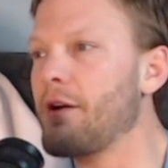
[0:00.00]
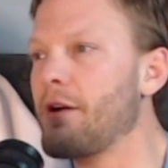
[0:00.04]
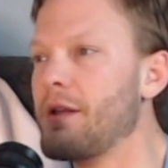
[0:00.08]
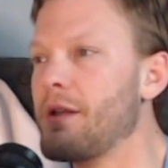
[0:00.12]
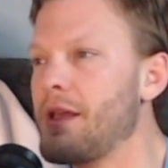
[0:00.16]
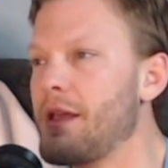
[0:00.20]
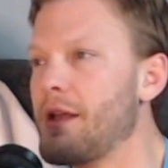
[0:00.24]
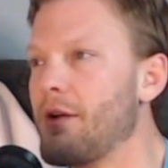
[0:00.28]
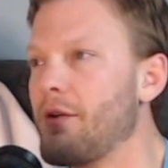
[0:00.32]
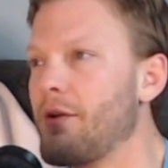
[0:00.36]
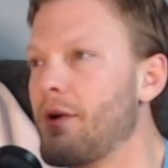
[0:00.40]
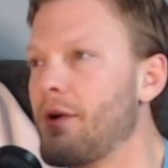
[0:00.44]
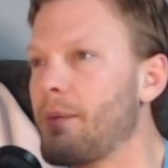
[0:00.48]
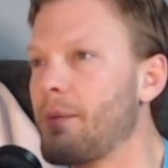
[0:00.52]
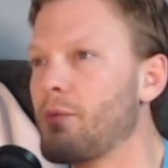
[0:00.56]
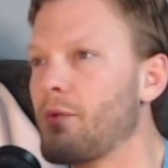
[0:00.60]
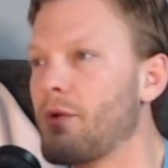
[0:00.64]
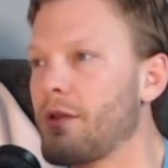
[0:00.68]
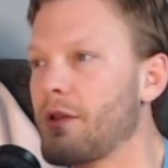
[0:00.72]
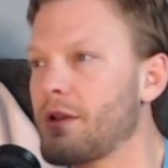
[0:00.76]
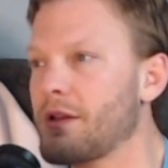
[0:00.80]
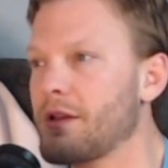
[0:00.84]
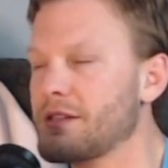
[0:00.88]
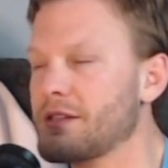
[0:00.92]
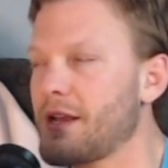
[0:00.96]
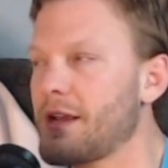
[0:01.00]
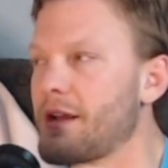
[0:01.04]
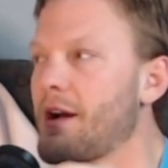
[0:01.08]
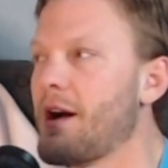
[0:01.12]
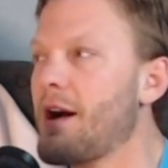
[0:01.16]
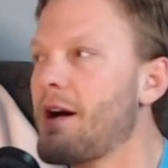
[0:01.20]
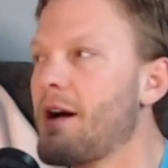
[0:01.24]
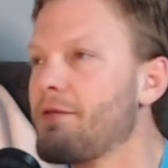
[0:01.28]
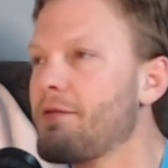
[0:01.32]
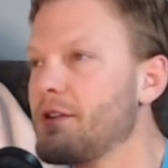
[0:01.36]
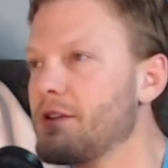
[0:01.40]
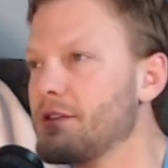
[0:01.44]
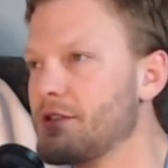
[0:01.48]
interrupt because like
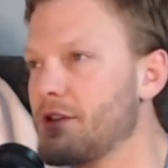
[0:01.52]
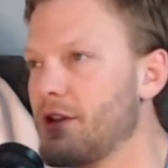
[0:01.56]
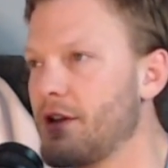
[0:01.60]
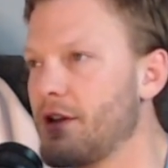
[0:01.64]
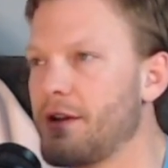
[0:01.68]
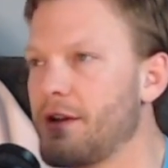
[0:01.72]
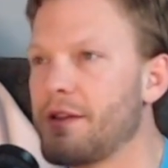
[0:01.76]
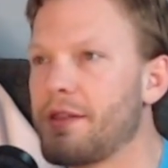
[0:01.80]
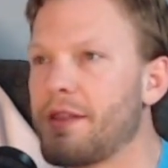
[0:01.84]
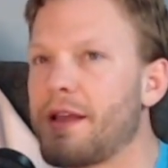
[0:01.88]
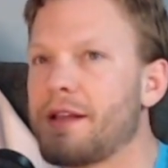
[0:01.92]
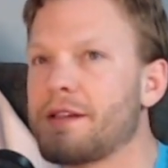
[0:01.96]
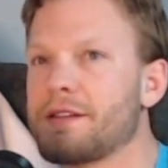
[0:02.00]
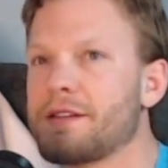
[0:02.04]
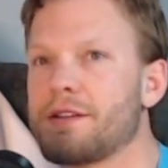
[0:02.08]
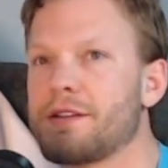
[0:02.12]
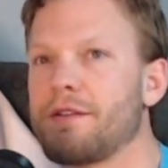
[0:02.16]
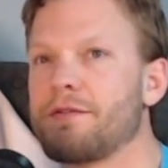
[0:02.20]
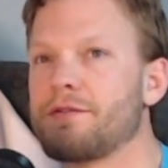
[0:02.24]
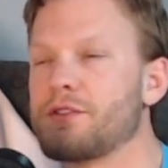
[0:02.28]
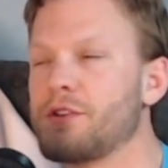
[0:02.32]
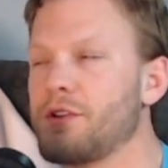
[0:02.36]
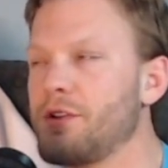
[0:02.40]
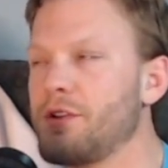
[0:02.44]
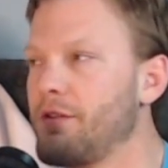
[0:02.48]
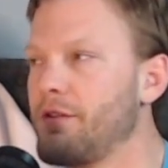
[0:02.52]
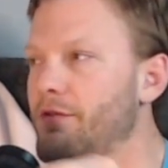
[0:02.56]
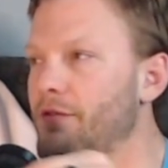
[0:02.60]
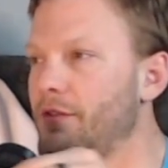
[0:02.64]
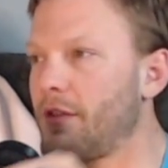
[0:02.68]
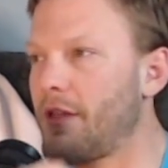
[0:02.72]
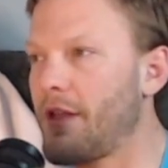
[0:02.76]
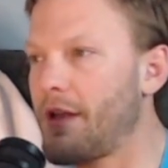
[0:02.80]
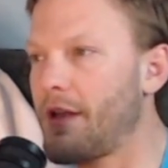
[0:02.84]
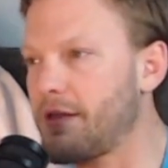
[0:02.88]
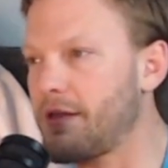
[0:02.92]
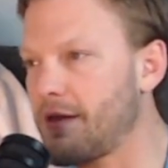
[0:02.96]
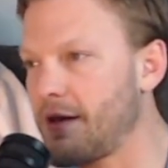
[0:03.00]
coffee's good and that stuff's good for
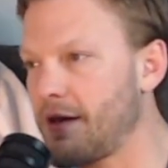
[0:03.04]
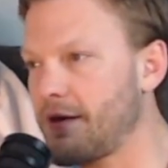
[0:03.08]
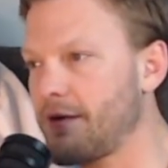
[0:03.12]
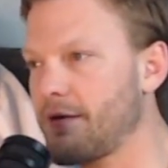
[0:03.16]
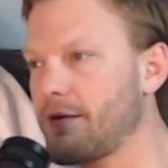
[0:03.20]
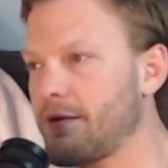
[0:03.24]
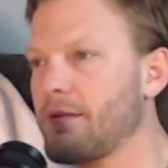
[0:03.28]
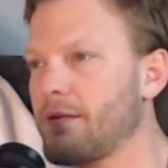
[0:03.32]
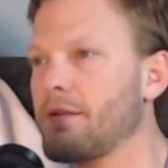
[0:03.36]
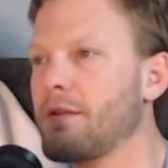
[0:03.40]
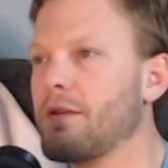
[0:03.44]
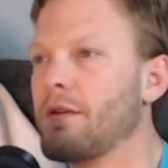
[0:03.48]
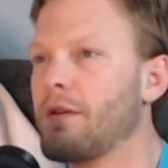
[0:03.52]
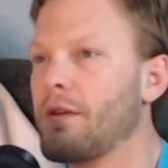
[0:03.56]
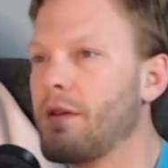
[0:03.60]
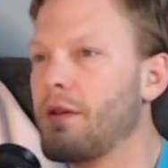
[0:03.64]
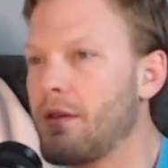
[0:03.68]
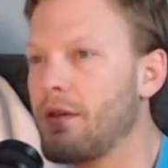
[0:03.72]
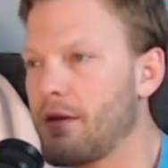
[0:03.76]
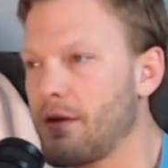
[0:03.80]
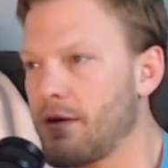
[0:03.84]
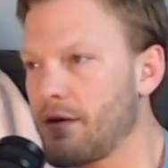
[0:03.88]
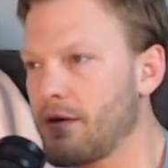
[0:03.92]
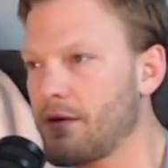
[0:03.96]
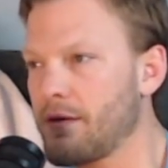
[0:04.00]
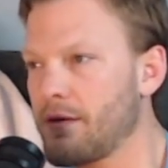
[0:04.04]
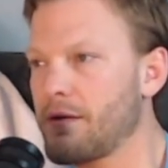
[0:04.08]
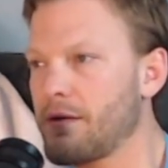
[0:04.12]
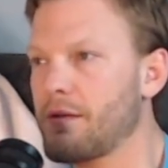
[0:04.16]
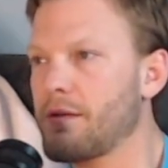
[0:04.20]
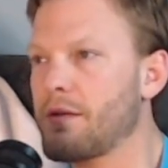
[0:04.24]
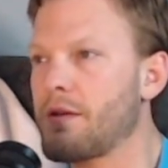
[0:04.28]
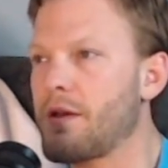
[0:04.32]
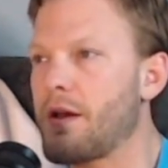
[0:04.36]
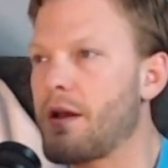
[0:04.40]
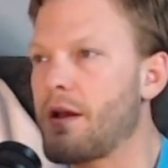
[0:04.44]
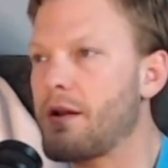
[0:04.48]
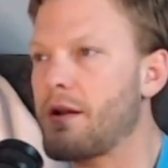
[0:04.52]
like that
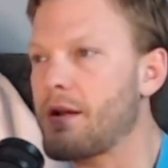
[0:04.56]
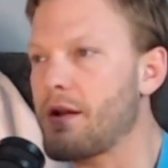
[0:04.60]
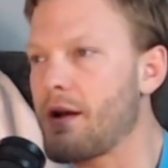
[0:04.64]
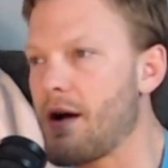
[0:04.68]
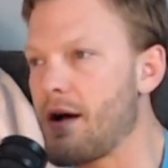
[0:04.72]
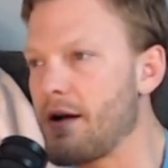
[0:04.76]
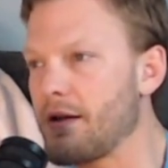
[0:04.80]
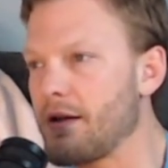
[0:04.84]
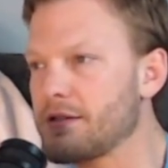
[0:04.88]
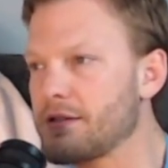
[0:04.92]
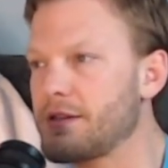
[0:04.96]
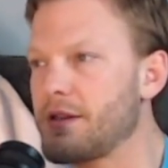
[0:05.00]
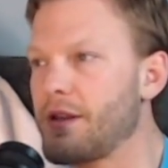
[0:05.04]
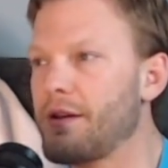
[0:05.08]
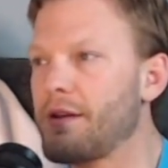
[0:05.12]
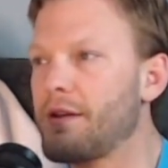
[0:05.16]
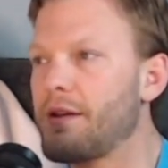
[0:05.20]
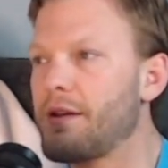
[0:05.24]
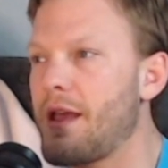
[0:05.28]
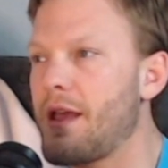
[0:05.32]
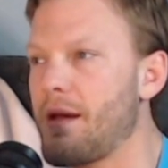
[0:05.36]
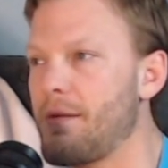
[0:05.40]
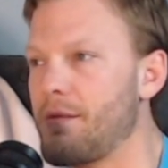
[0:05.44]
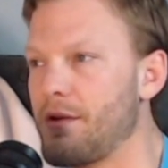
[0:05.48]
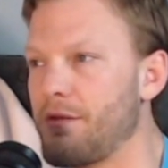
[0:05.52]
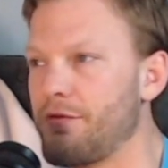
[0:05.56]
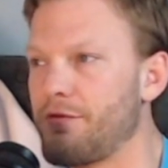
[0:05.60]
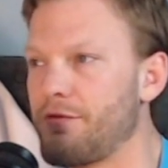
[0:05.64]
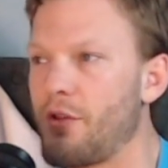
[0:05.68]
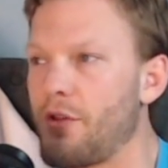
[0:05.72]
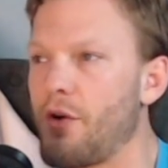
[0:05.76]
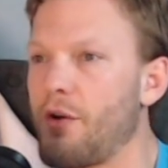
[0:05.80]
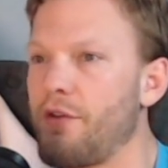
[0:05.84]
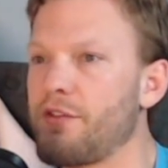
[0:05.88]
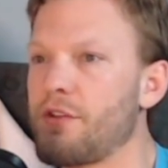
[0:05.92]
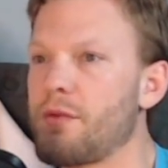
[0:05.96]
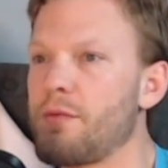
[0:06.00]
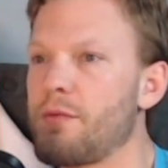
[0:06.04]
kind of constant ebb and
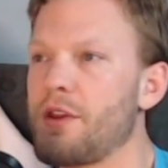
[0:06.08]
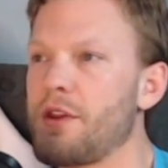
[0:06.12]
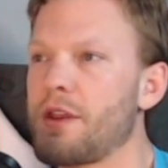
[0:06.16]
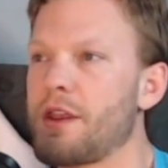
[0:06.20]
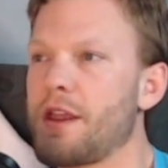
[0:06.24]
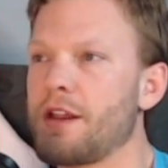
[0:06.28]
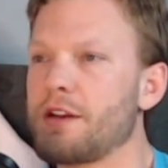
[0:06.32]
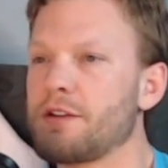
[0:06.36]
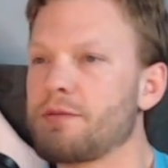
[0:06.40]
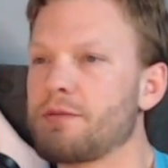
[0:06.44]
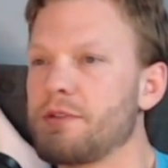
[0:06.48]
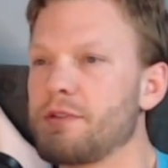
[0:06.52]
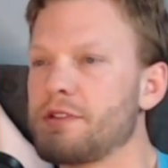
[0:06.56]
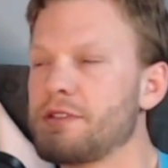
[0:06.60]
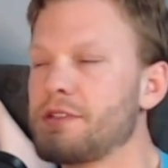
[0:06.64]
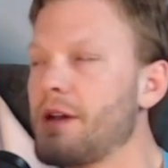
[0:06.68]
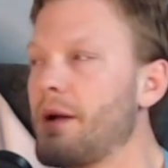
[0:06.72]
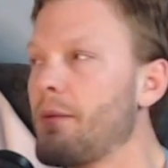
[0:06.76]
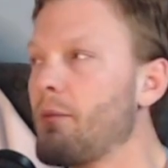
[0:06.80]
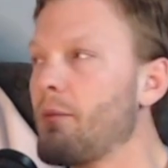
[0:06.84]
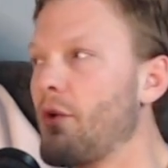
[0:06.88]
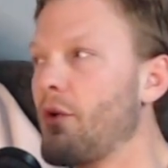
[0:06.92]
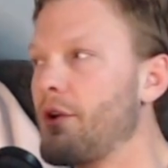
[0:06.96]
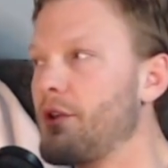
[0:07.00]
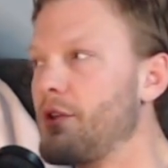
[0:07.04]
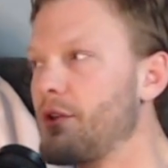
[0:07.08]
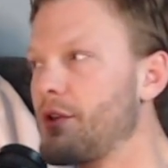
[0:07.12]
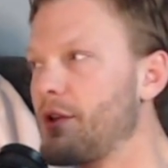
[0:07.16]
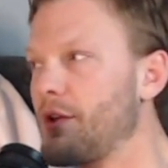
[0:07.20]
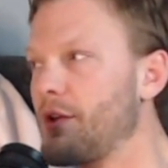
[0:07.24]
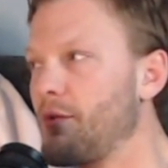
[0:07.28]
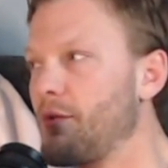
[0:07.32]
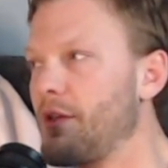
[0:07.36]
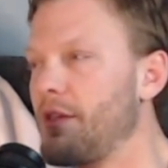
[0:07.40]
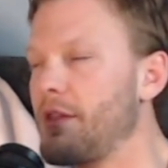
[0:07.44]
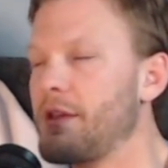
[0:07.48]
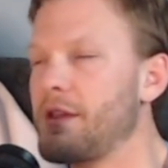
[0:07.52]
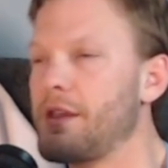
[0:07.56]
flow of communication, but something where you can
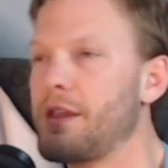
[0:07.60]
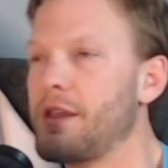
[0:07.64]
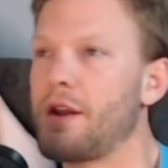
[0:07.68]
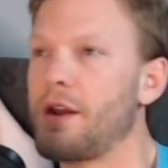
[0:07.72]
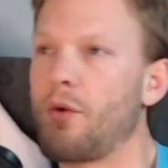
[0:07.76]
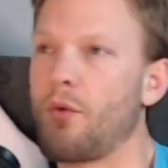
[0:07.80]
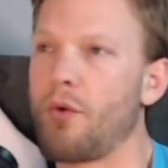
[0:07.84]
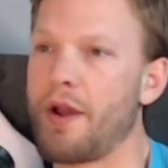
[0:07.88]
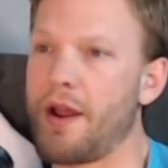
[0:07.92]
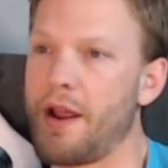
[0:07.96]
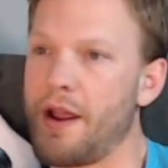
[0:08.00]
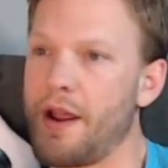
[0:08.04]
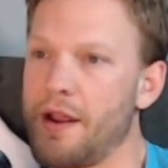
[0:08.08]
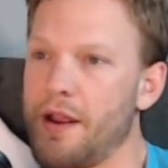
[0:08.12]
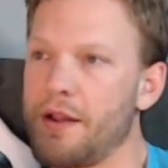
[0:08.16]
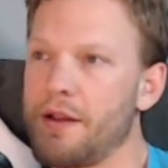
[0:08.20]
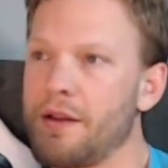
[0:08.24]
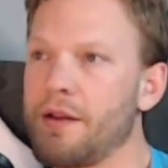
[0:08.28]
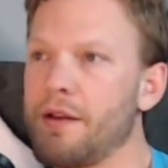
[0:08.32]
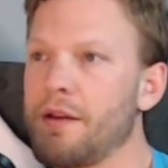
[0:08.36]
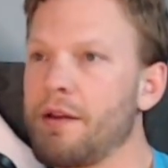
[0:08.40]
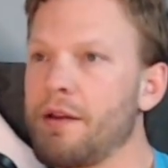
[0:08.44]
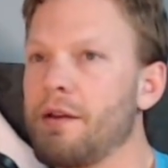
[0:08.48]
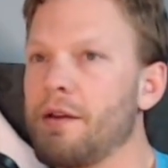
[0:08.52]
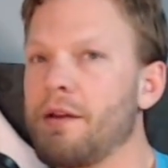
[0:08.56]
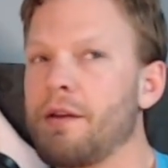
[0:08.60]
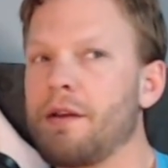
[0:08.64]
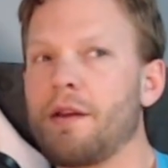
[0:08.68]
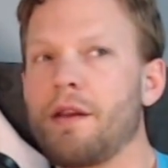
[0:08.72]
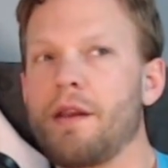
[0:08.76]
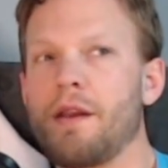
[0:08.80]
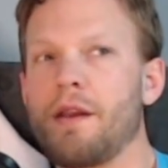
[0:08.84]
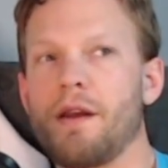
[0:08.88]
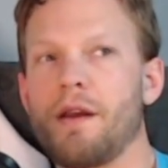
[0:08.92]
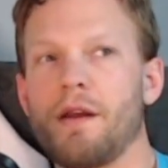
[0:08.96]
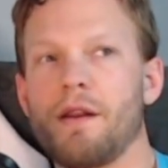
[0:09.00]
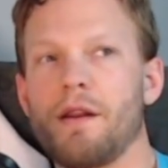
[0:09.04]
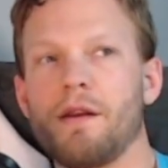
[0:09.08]
really get away
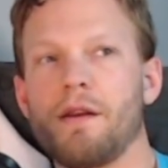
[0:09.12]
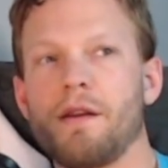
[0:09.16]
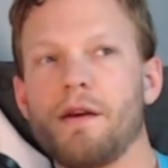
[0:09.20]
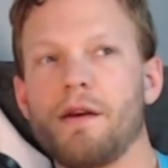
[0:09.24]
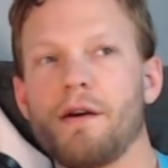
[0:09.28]
and,